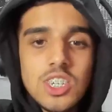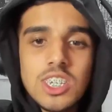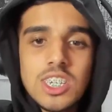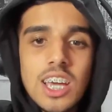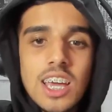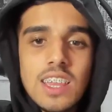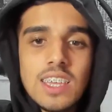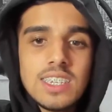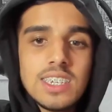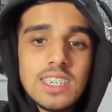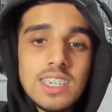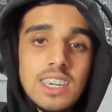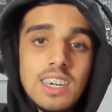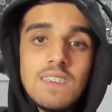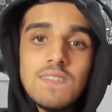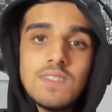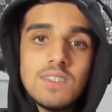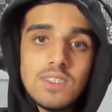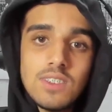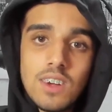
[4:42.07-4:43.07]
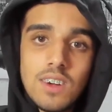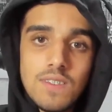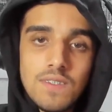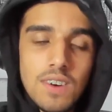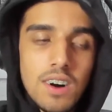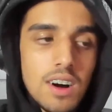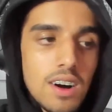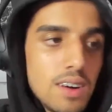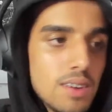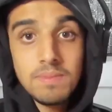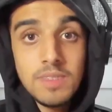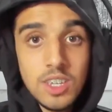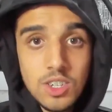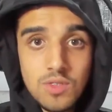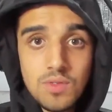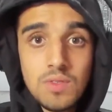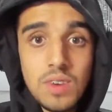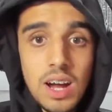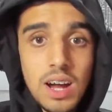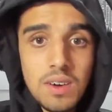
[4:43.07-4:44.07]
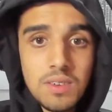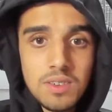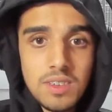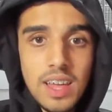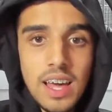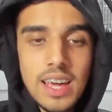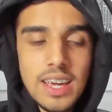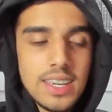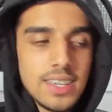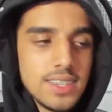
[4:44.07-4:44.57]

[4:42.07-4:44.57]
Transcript: say this is even so far. This round, that is.